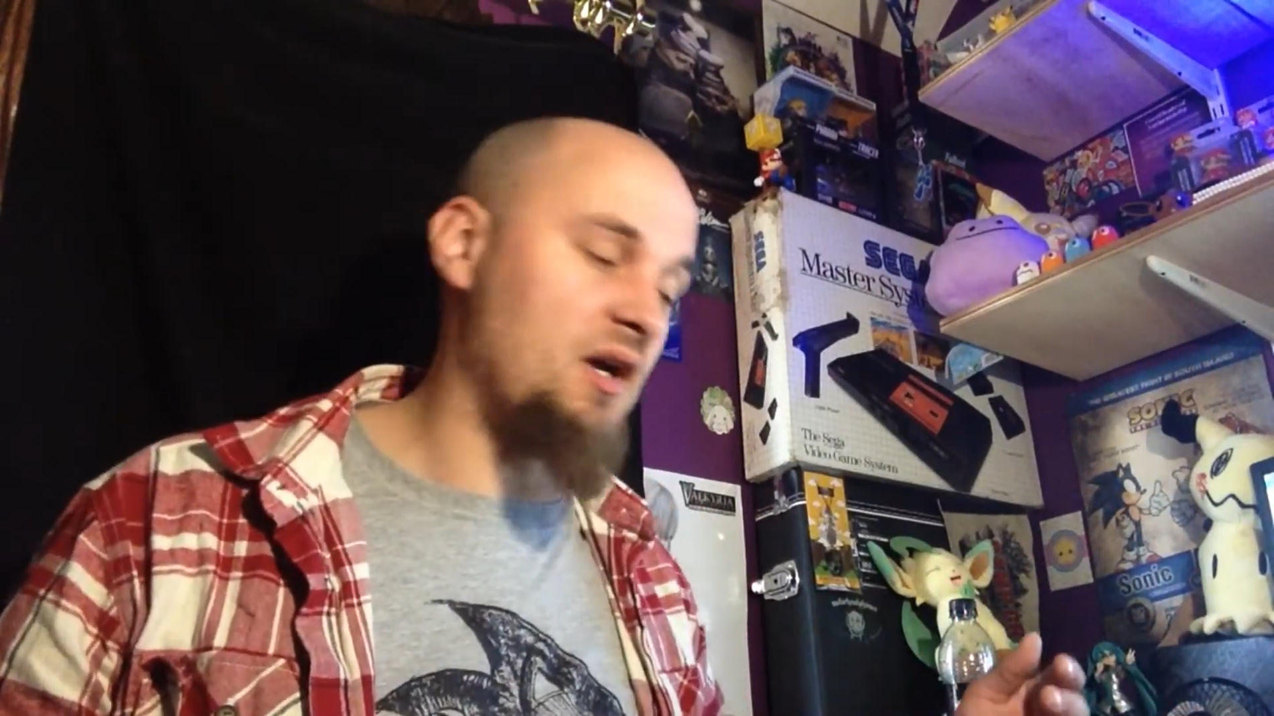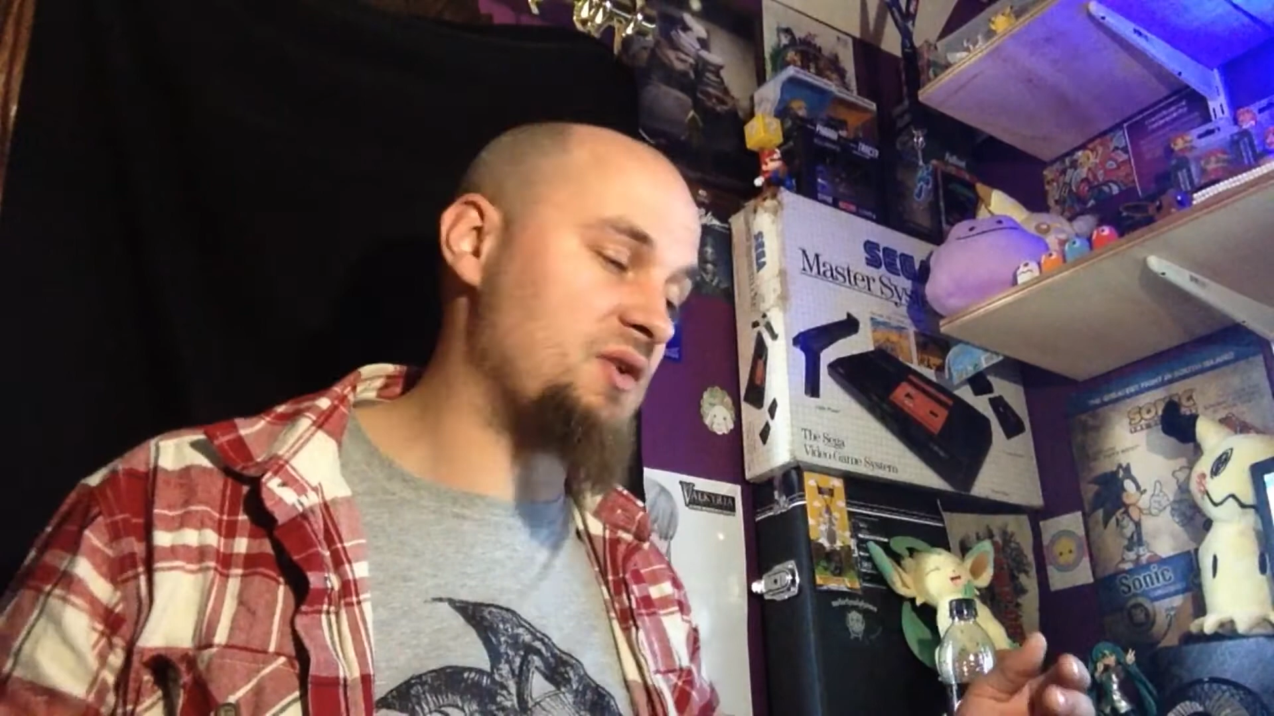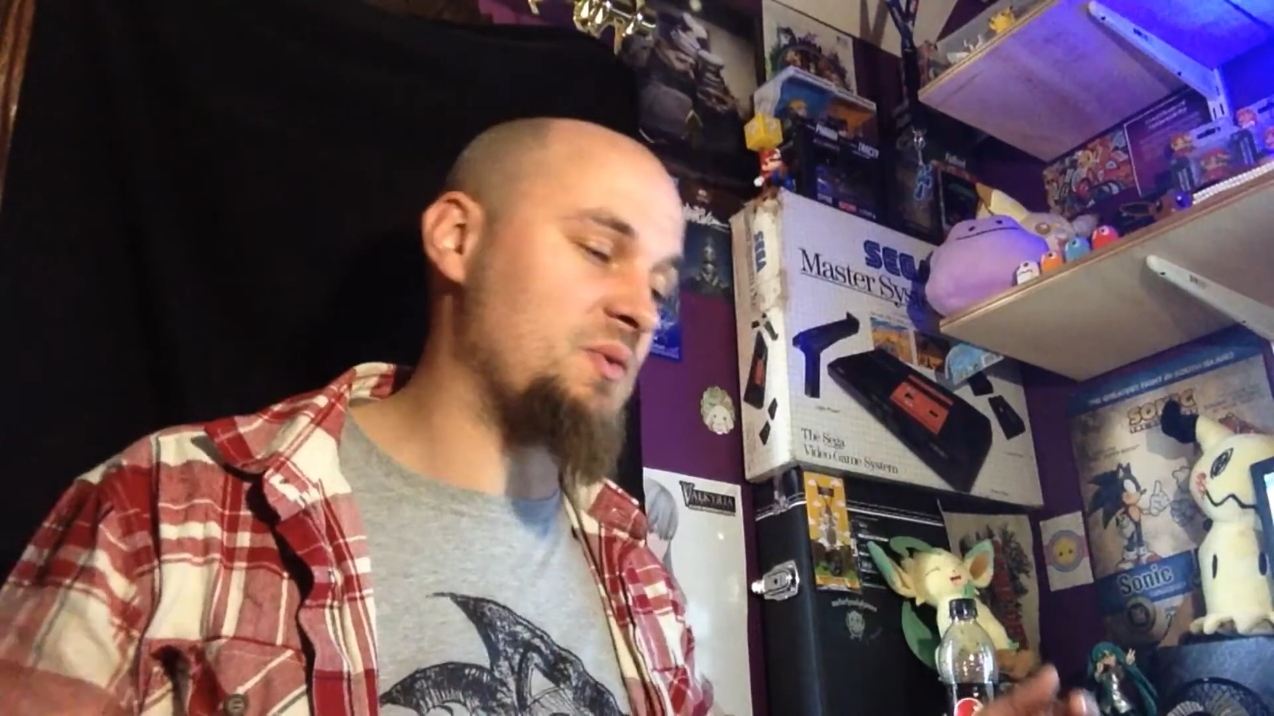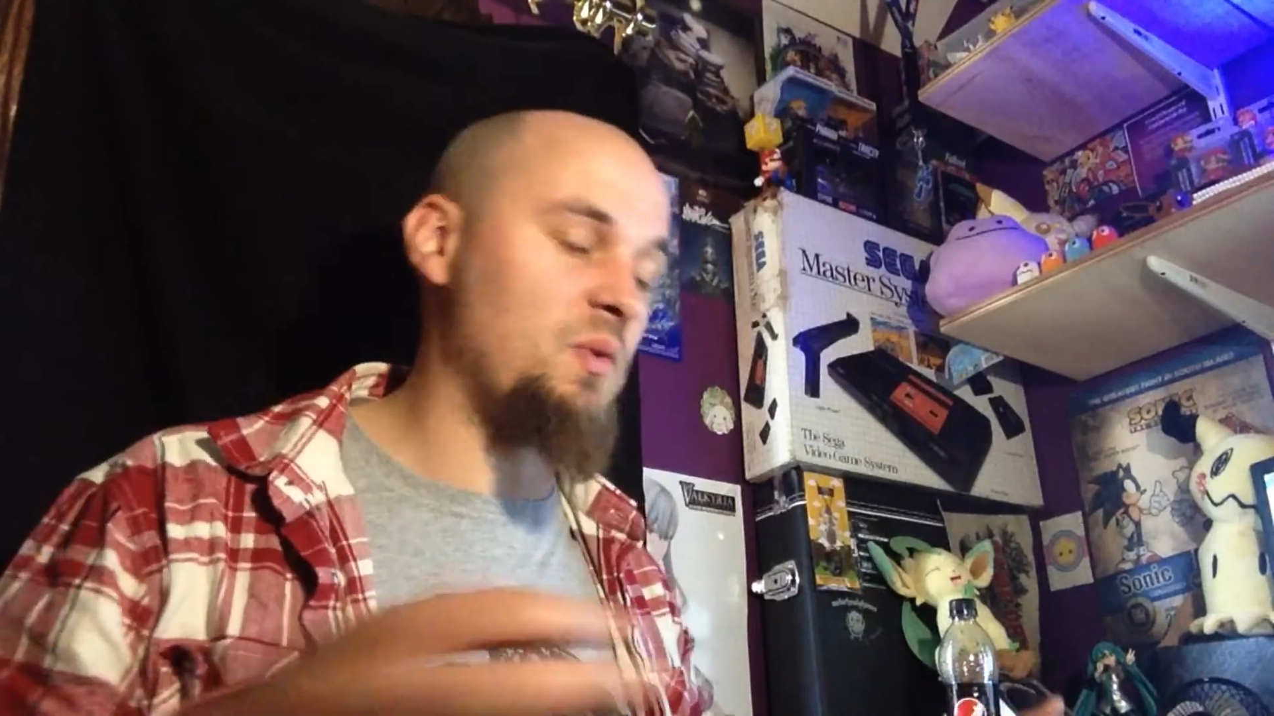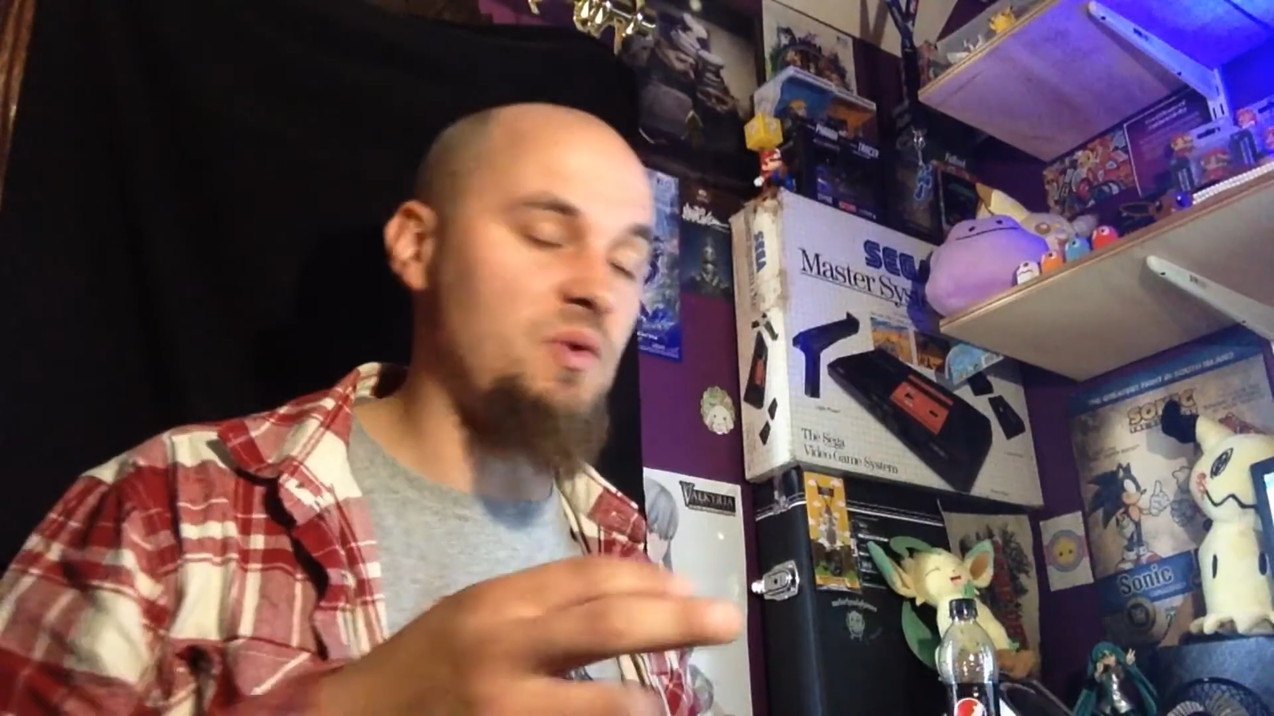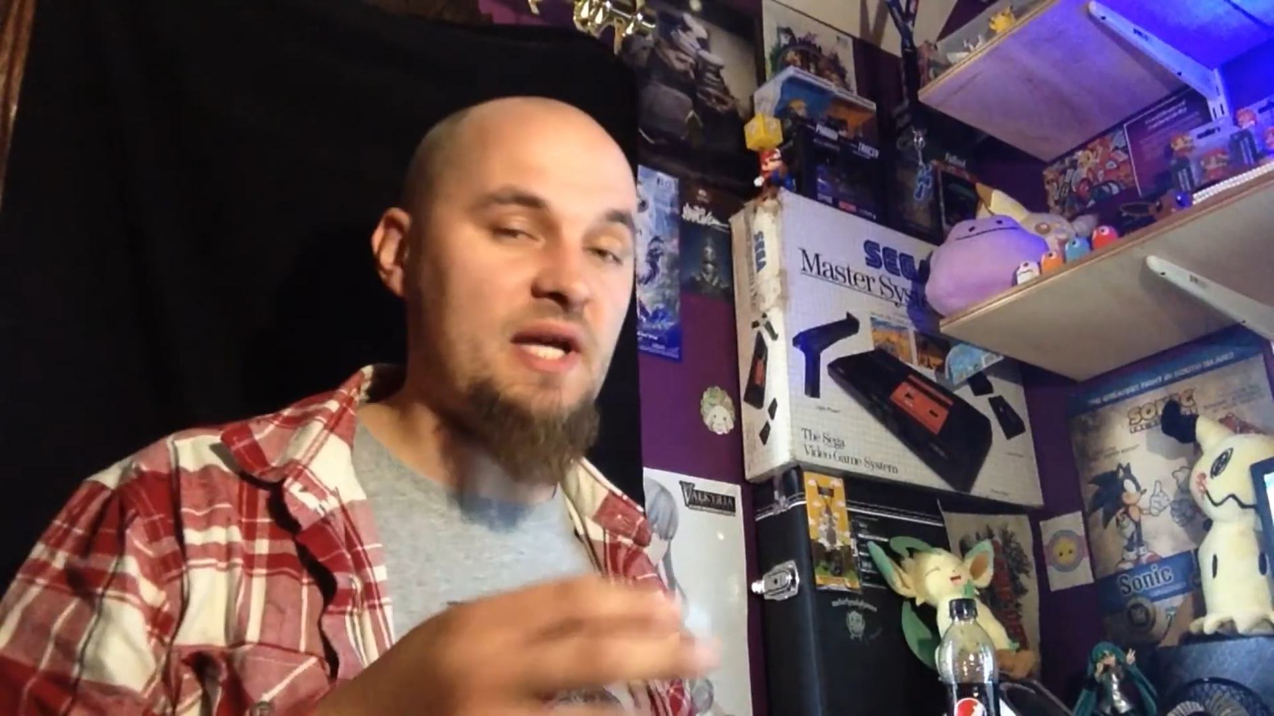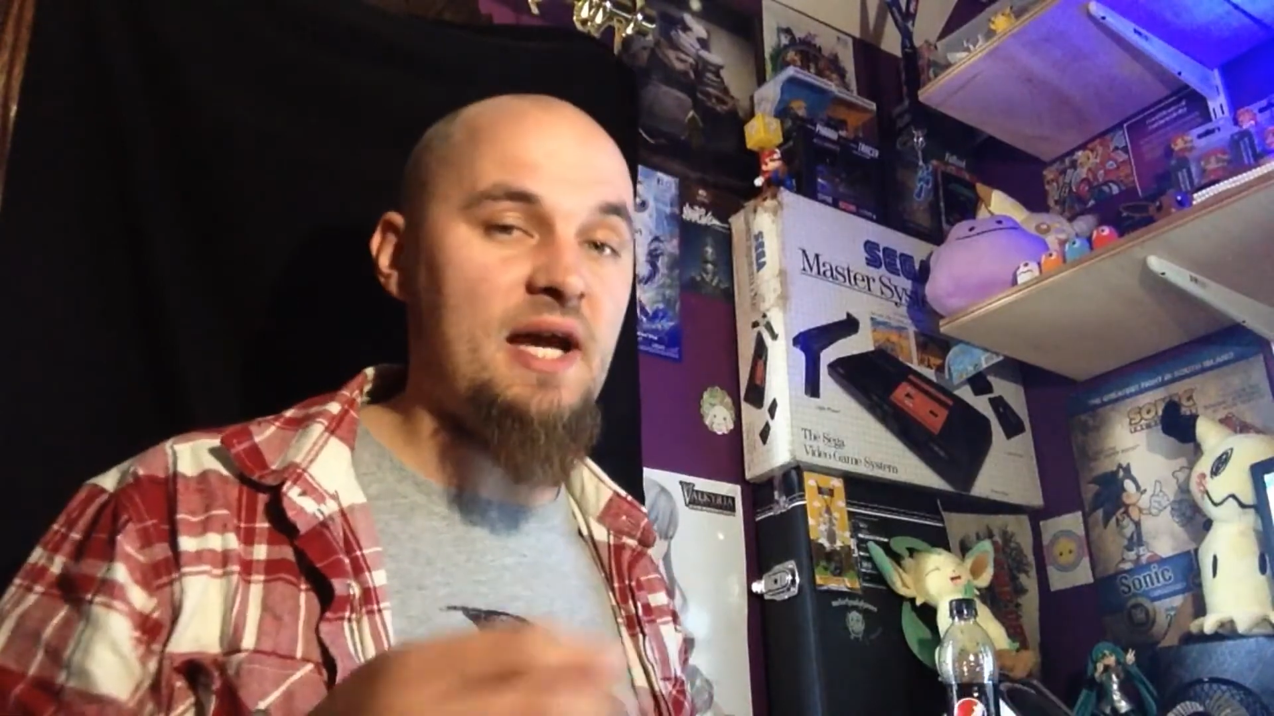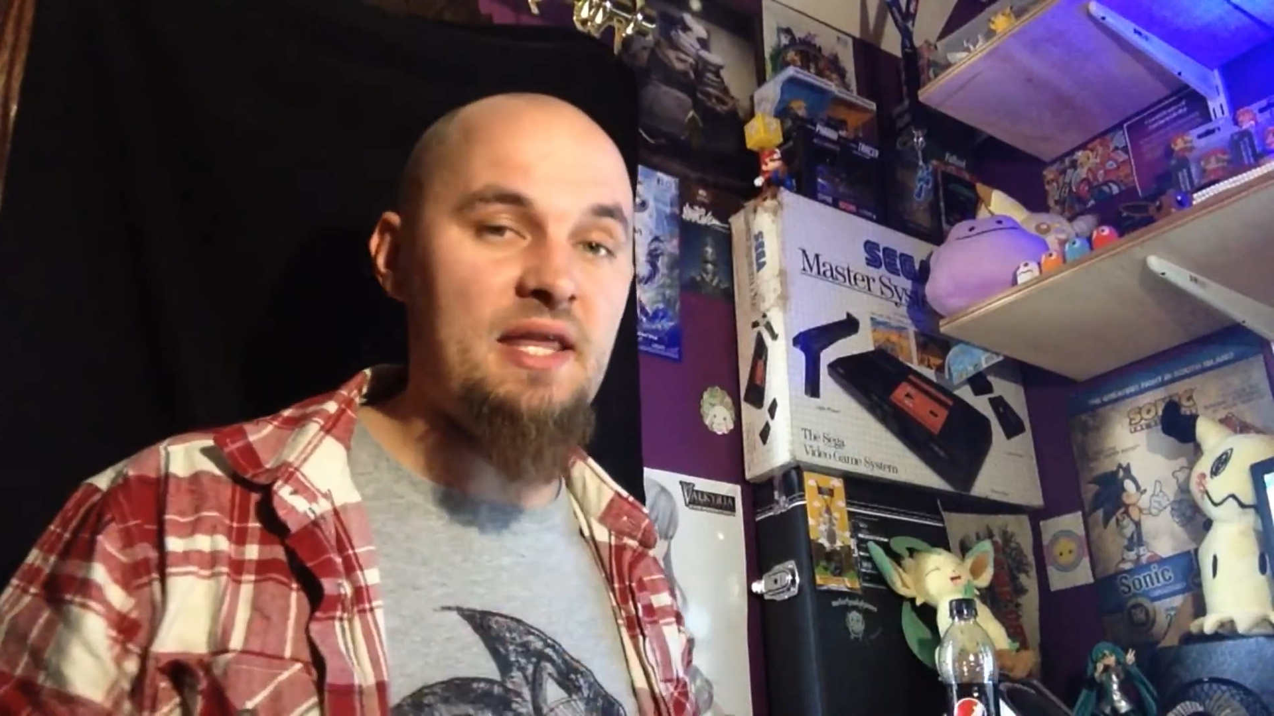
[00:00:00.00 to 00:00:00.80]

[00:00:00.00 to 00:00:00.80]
I just walked out